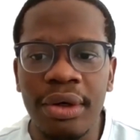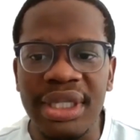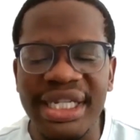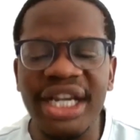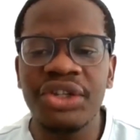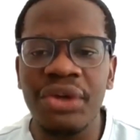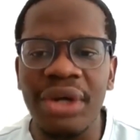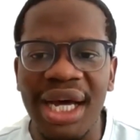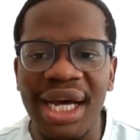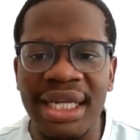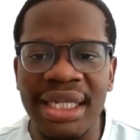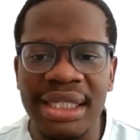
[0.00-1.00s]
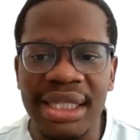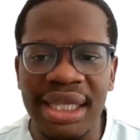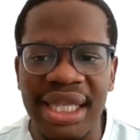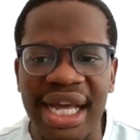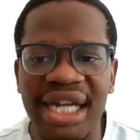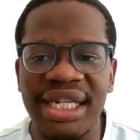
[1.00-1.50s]
contextualize
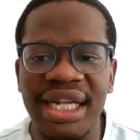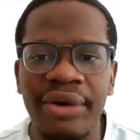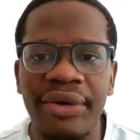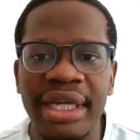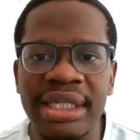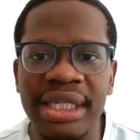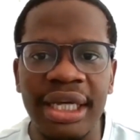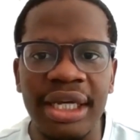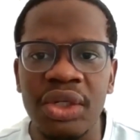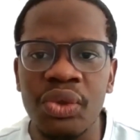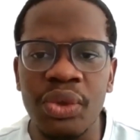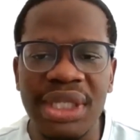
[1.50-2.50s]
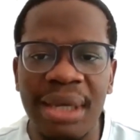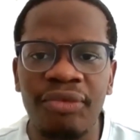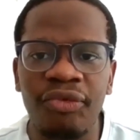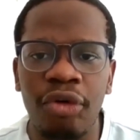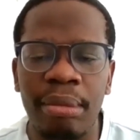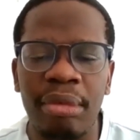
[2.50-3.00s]
that debt raising into
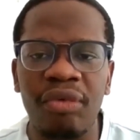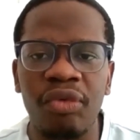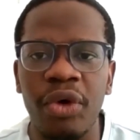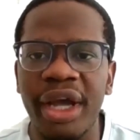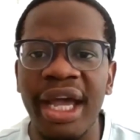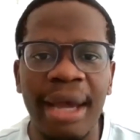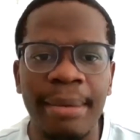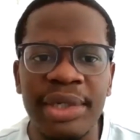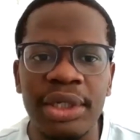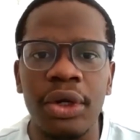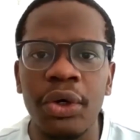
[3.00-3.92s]
some form of working capital